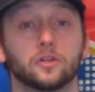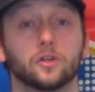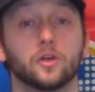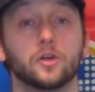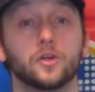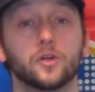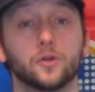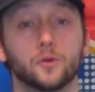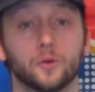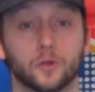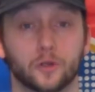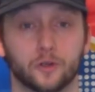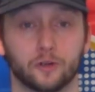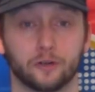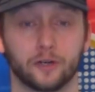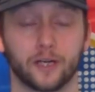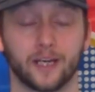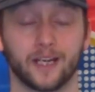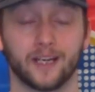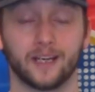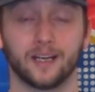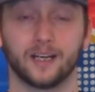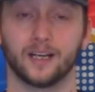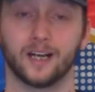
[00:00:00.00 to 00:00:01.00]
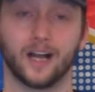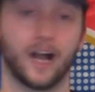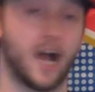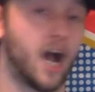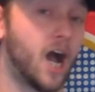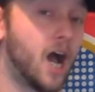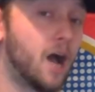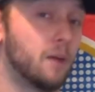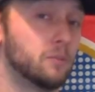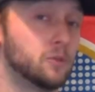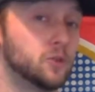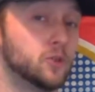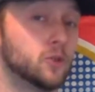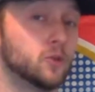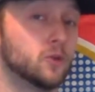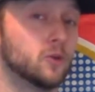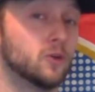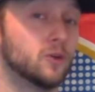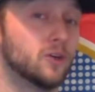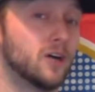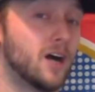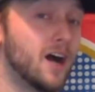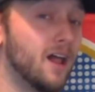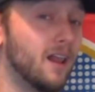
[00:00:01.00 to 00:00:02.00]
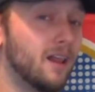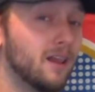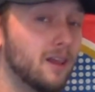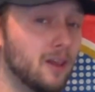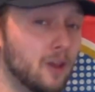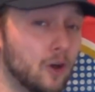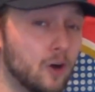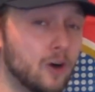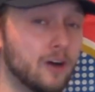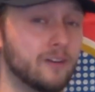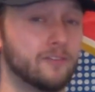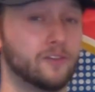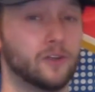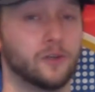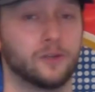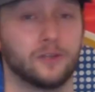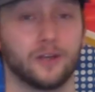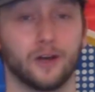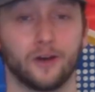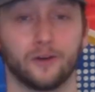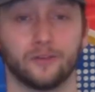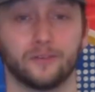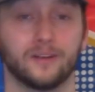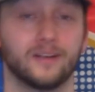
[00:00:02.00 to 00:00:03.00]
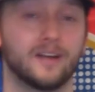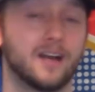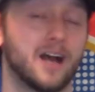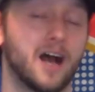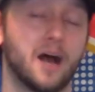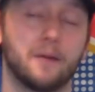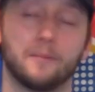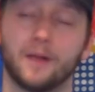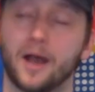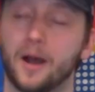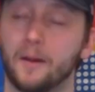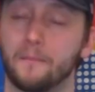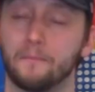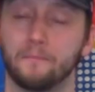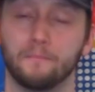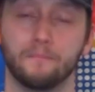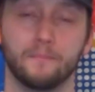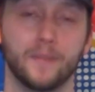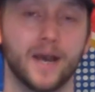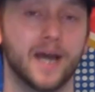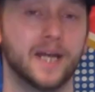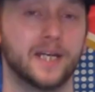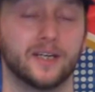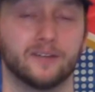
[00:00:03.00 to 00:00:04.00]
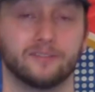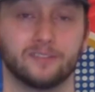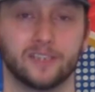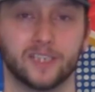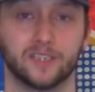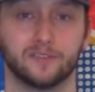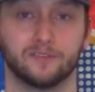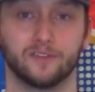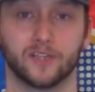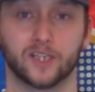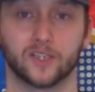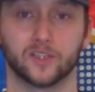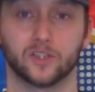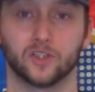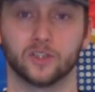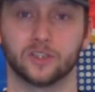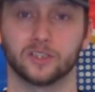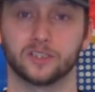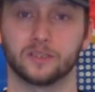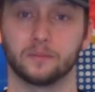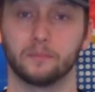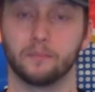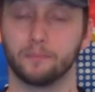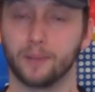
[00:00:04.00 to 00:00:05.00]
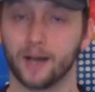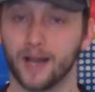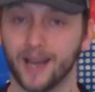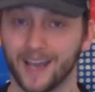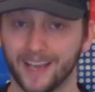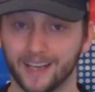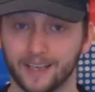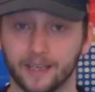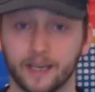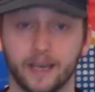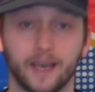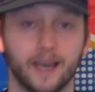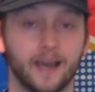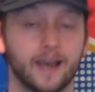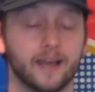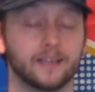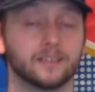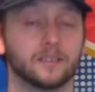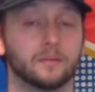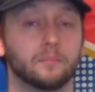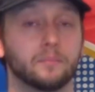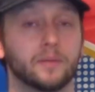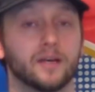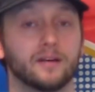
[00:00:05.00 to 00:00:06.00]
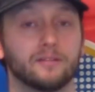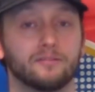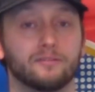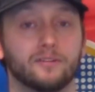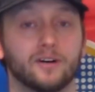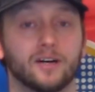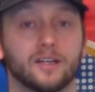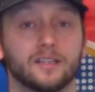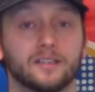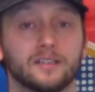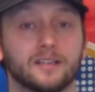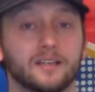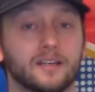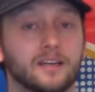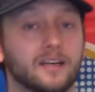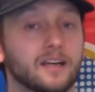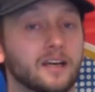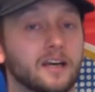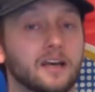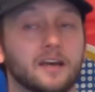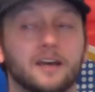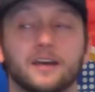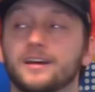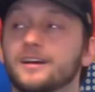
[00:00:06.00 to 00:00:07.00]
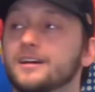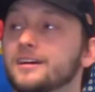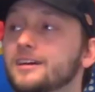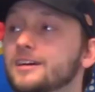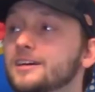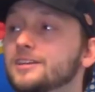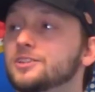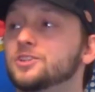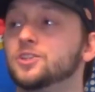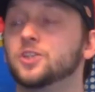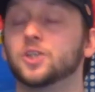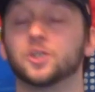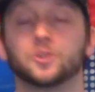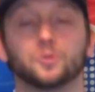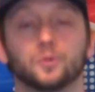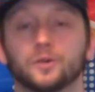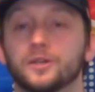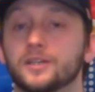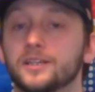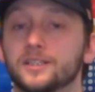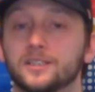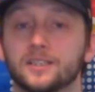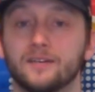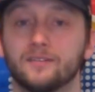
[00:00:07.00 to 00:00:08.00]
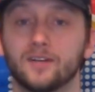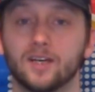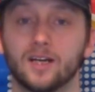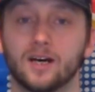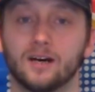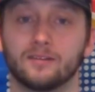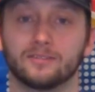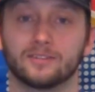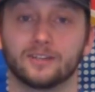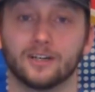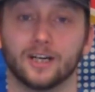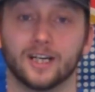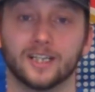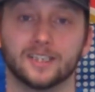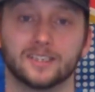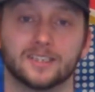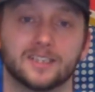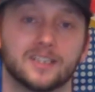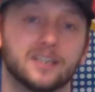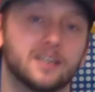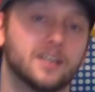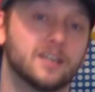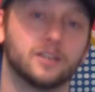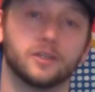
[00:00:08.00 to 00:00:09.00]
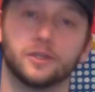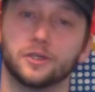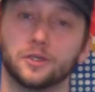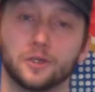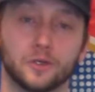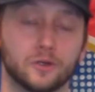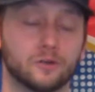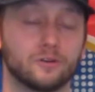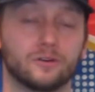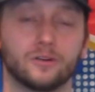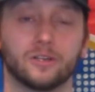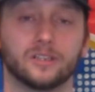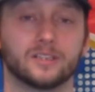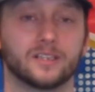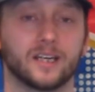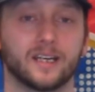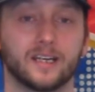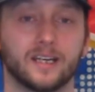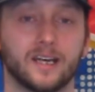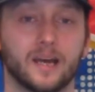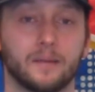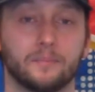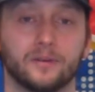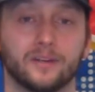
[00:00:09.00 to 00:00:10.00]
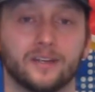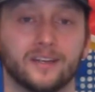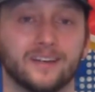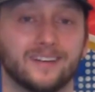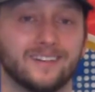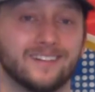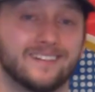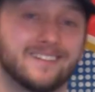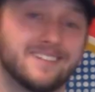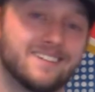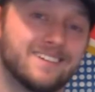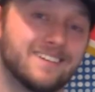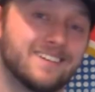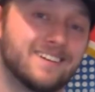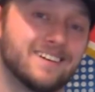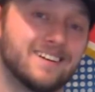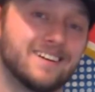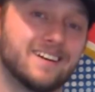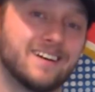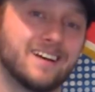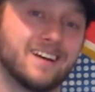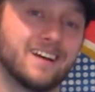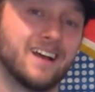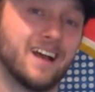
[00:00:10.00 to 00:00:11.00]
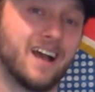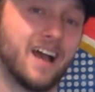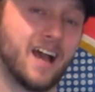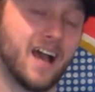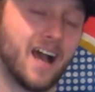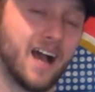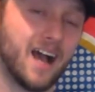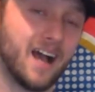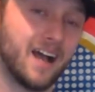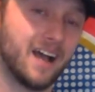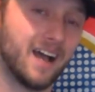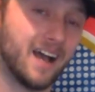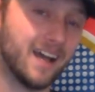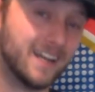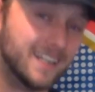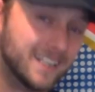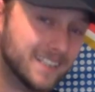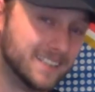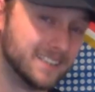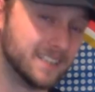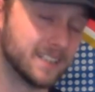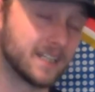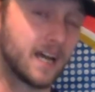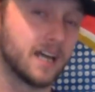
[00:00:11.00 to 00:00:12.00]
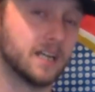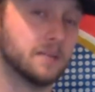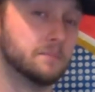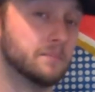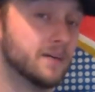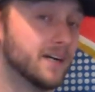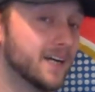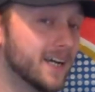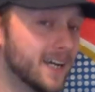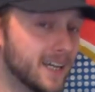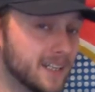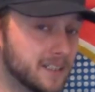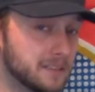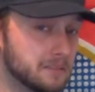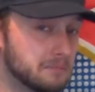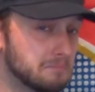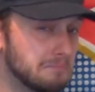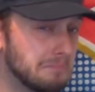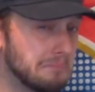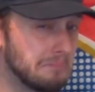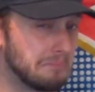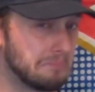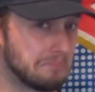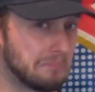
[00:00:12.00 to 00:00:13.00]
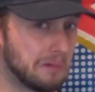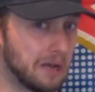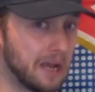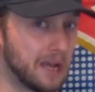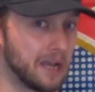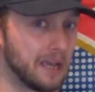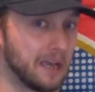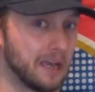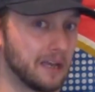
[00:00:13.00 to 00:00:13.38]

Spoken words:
do you agree? I'm sure a lot of you don't about many of these fixtures, but hey, it's a bit of fun. Just wanted to have a laugh, guys. The Euros ain't happening. At least it can in my head, I